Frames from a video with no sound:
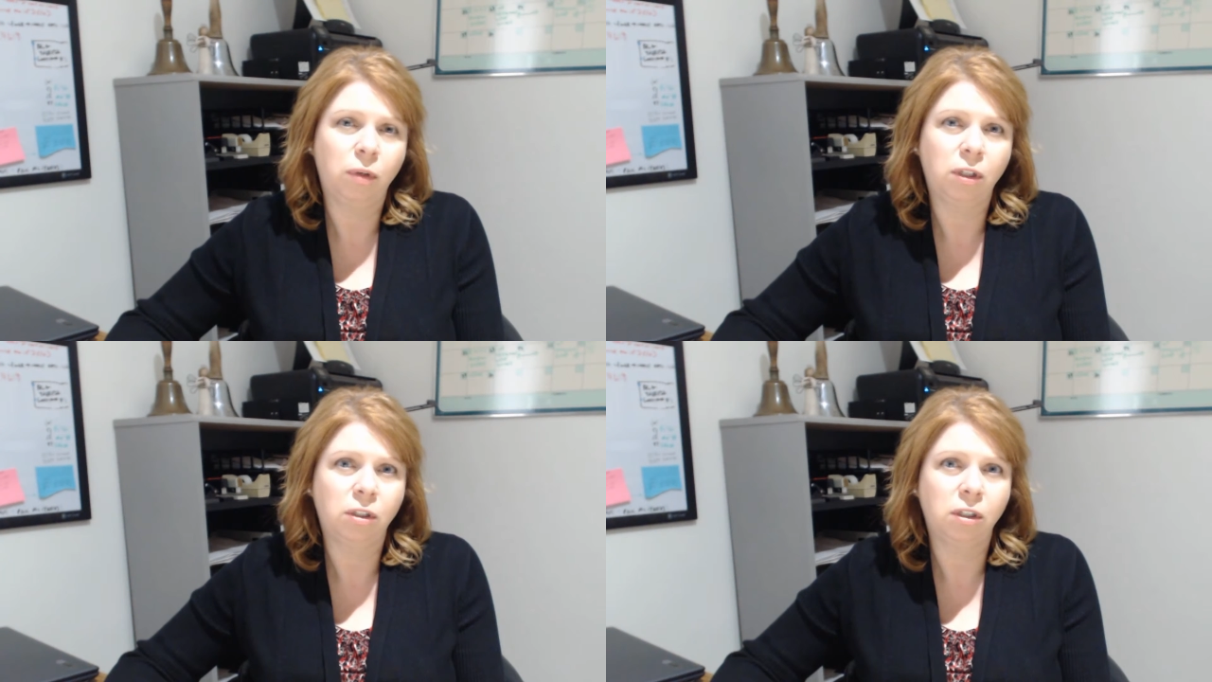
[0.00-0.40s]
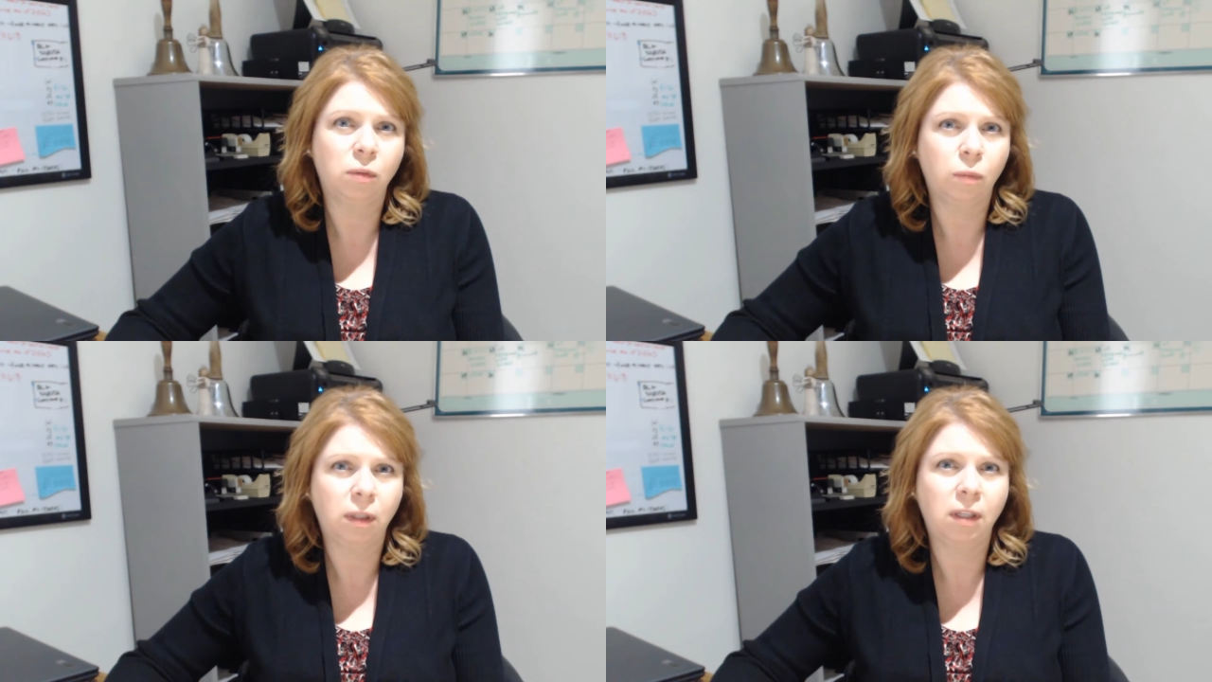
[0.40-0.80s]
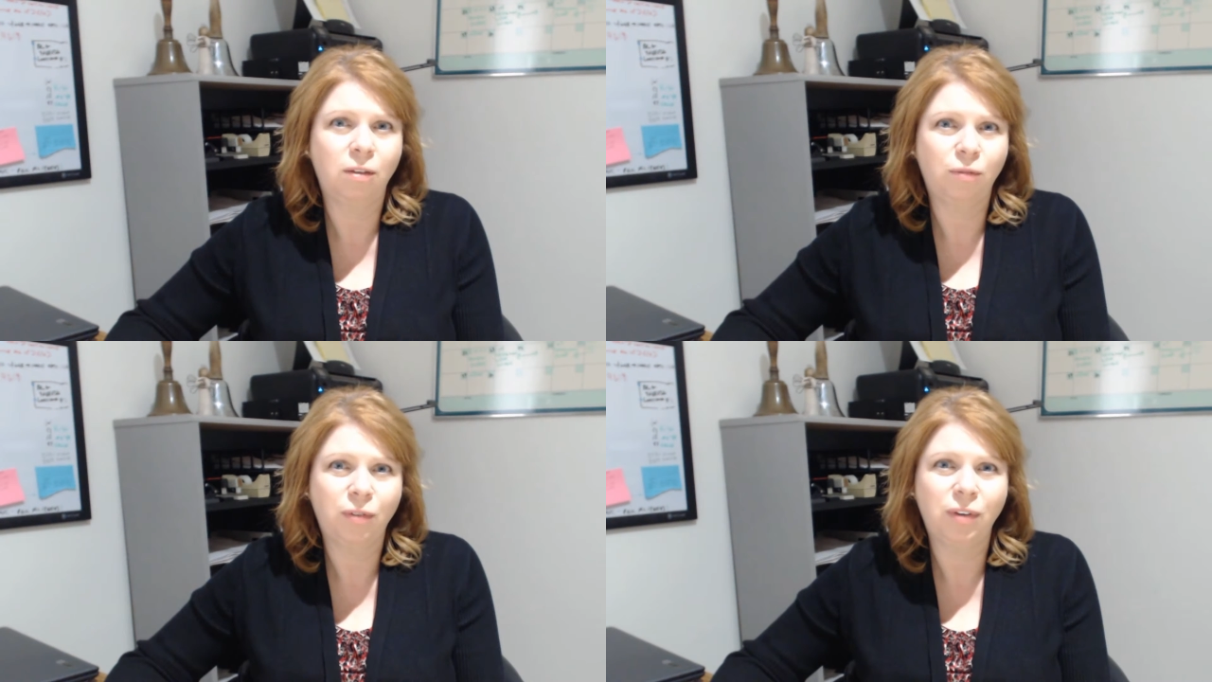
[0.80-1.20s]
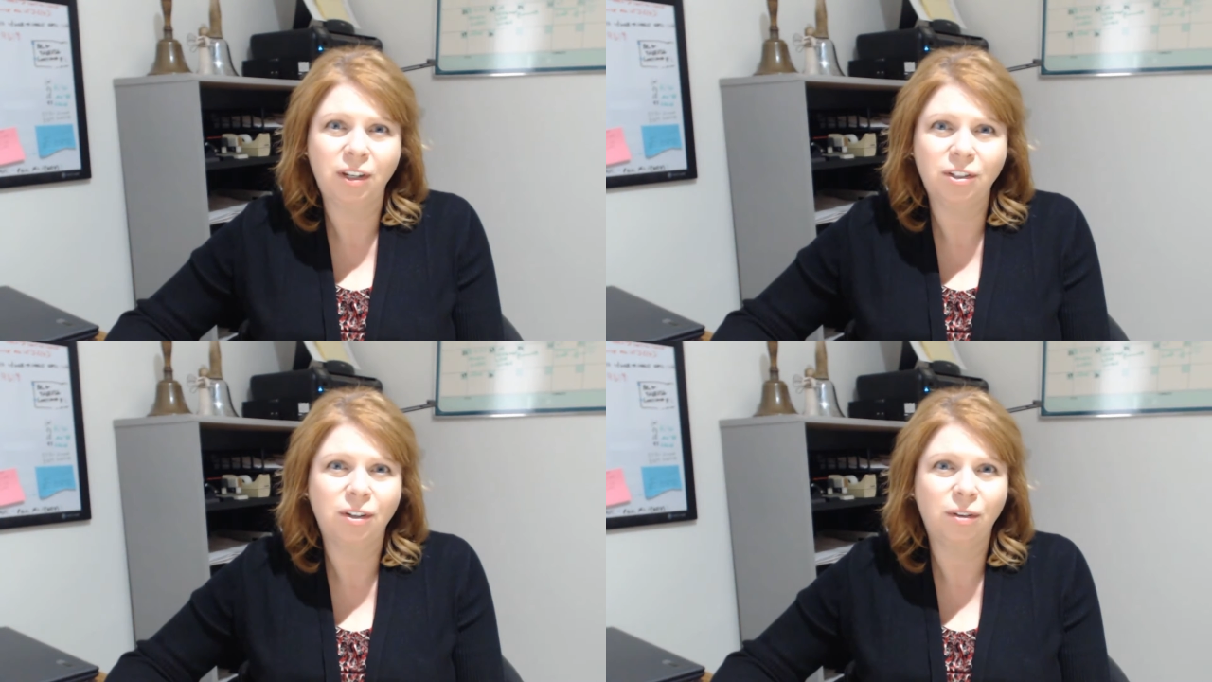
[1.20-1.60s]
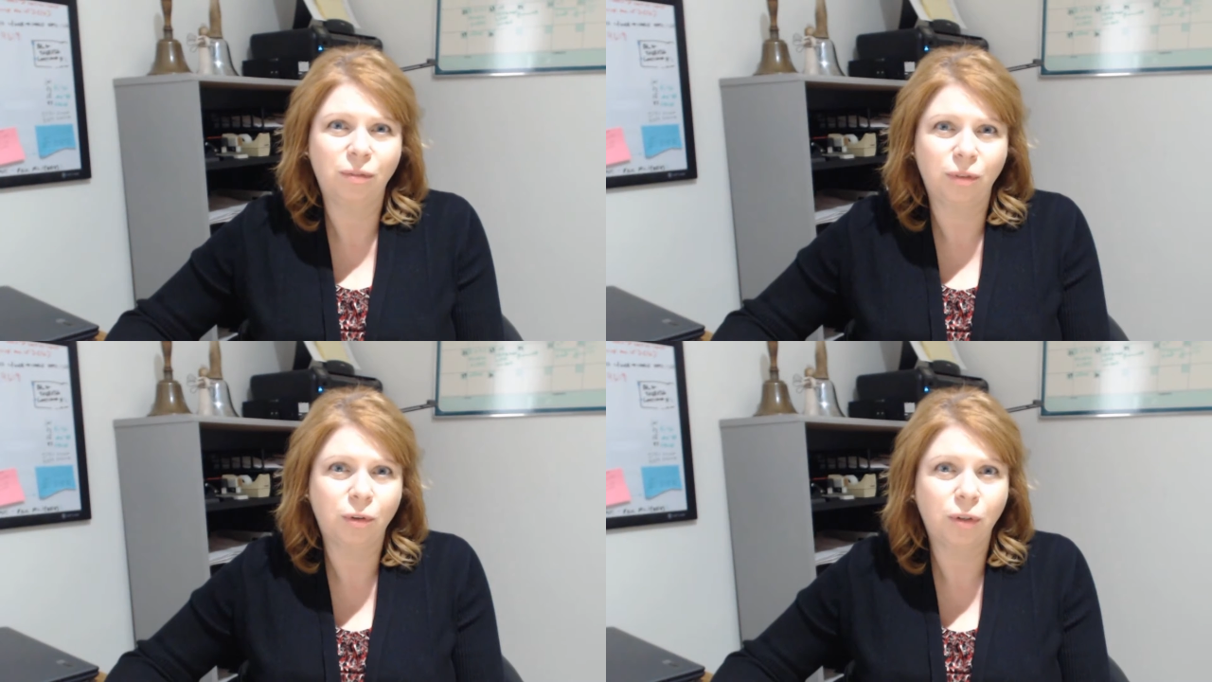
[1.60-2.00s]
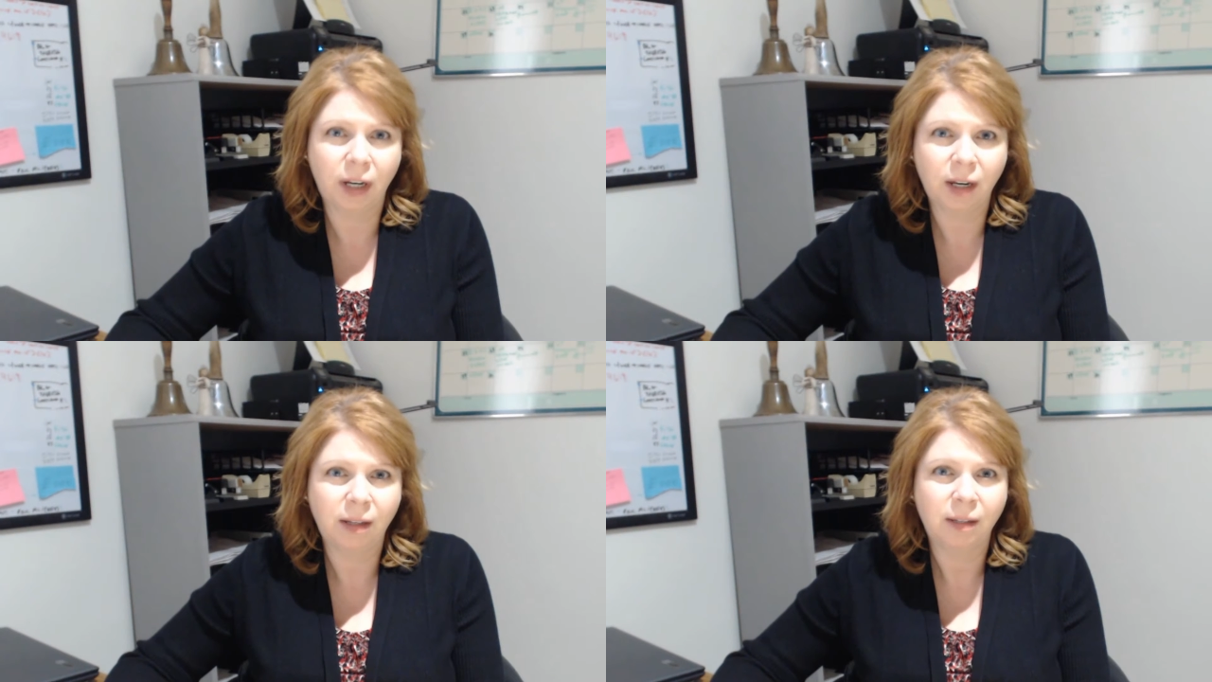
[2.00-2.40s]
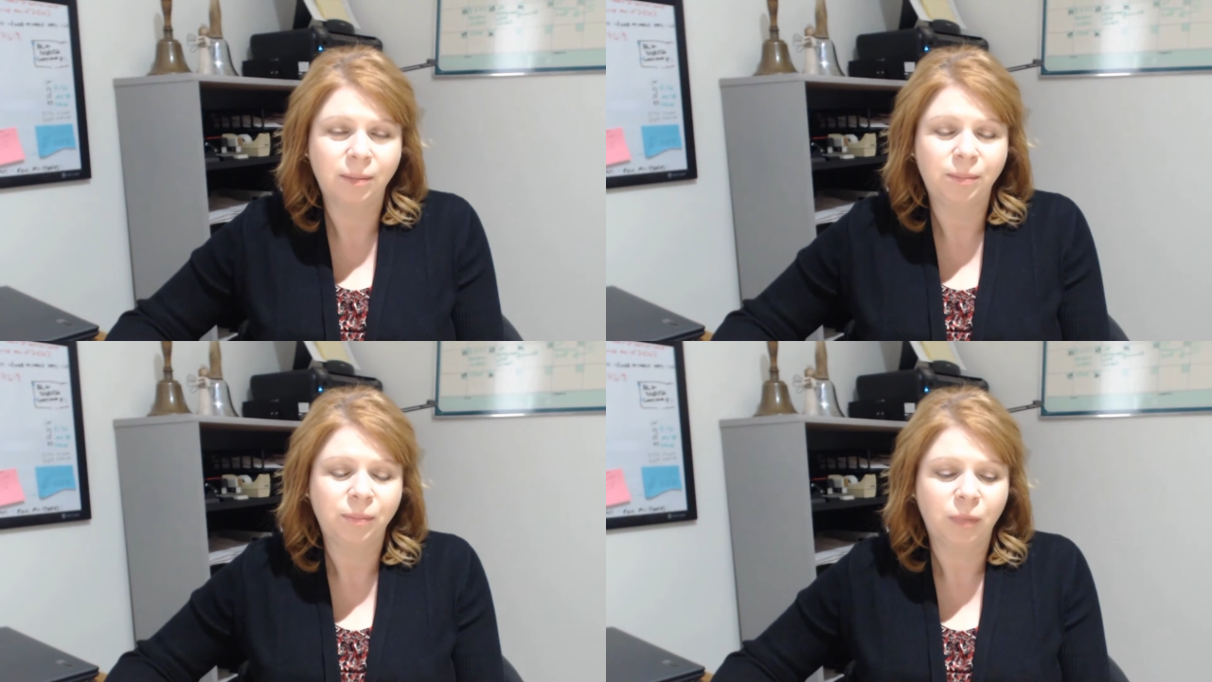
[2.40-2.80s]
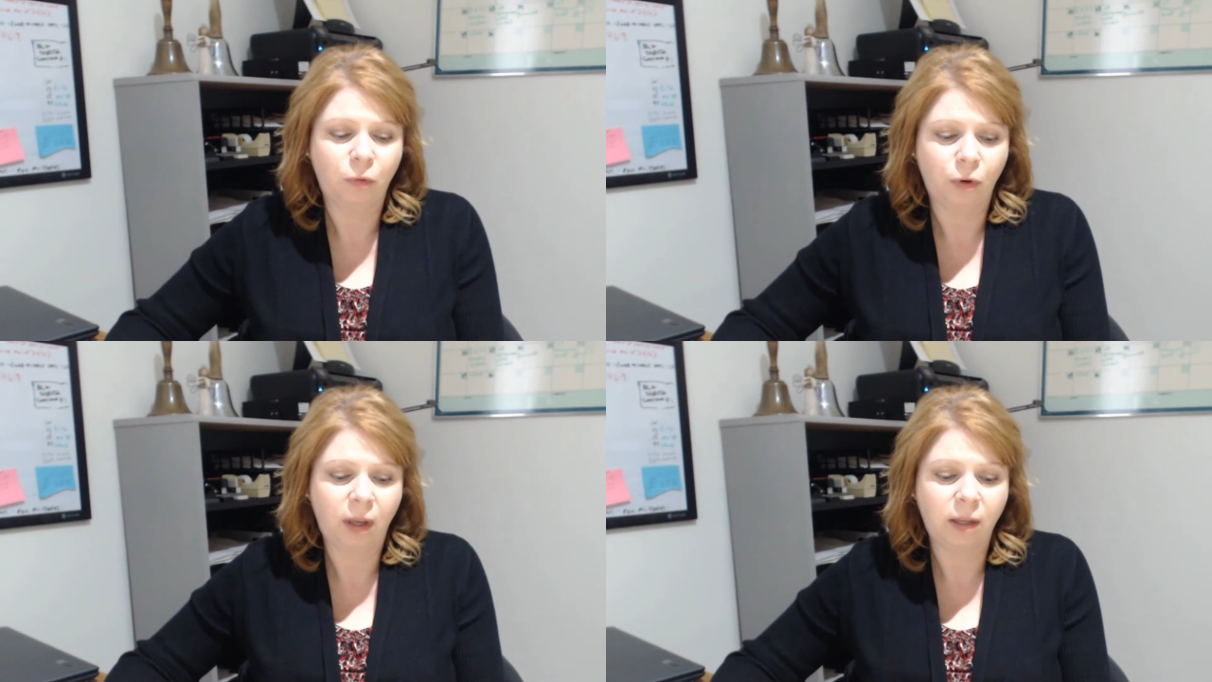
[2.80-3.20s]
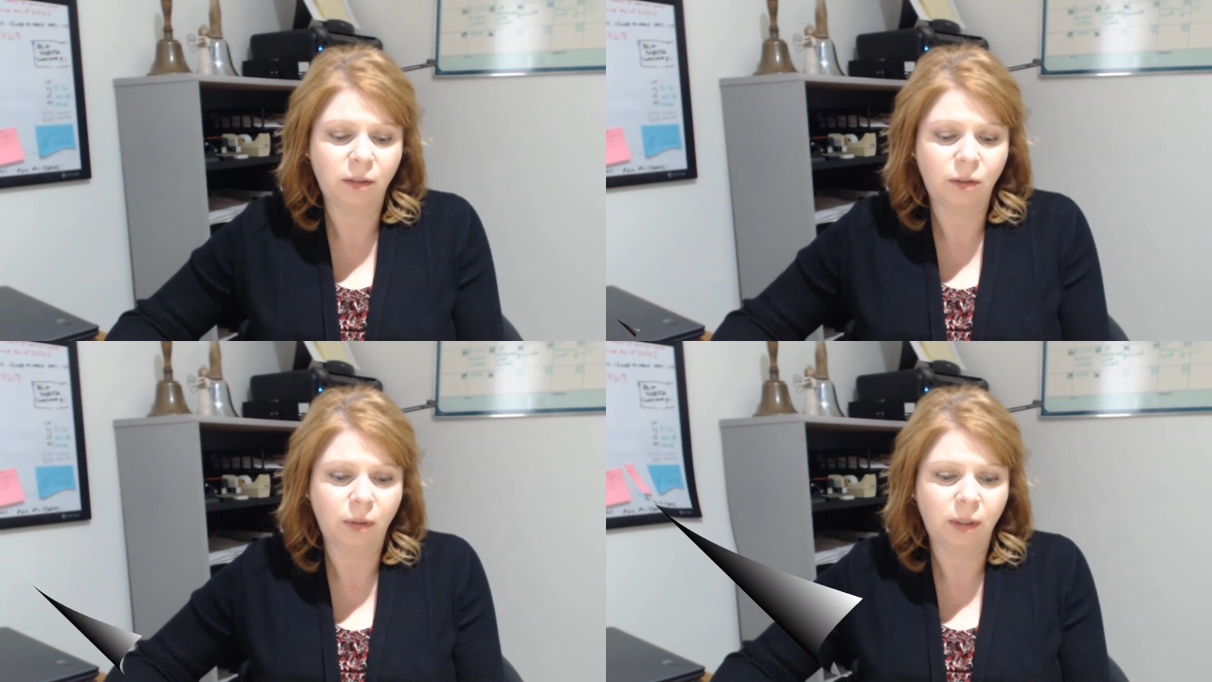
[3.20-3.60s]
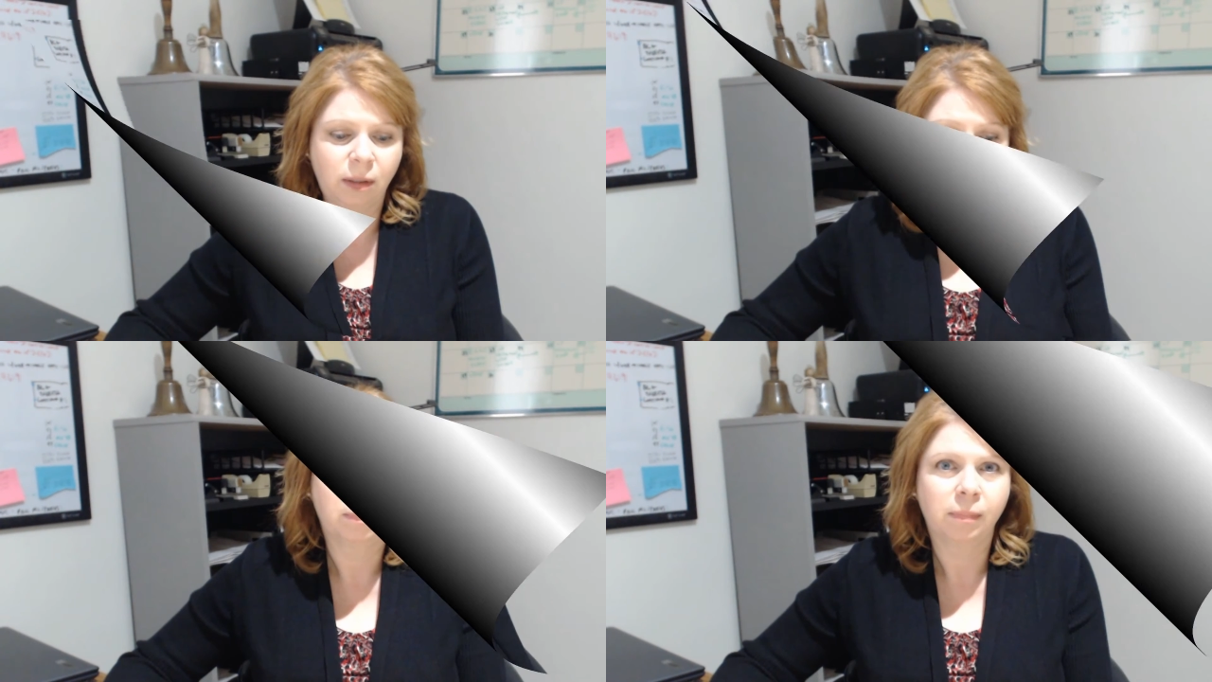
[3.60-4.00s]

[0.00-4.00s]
which is really the foundation of learning for that student.